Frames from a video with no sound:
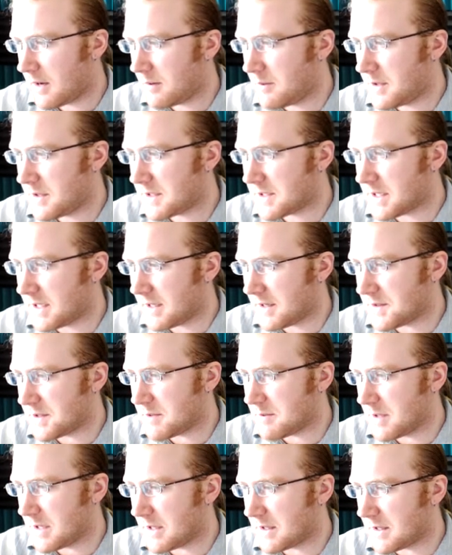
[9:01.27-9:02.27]
This allows him
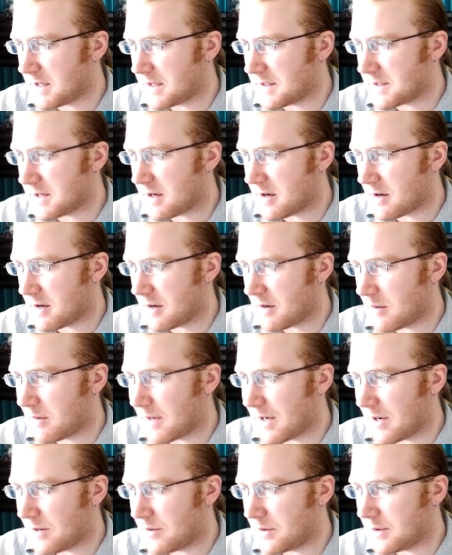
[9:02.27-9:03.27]
to get that Atari
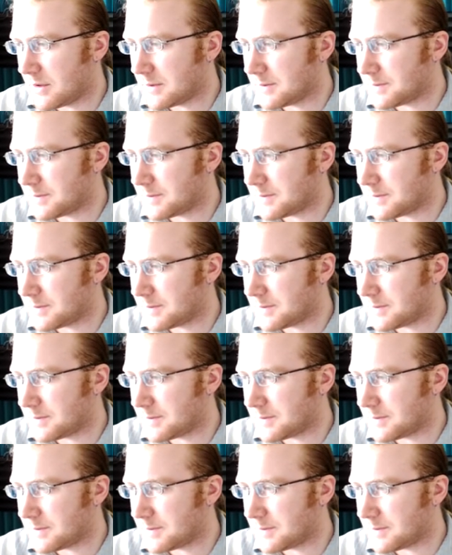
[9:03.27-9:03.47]
around.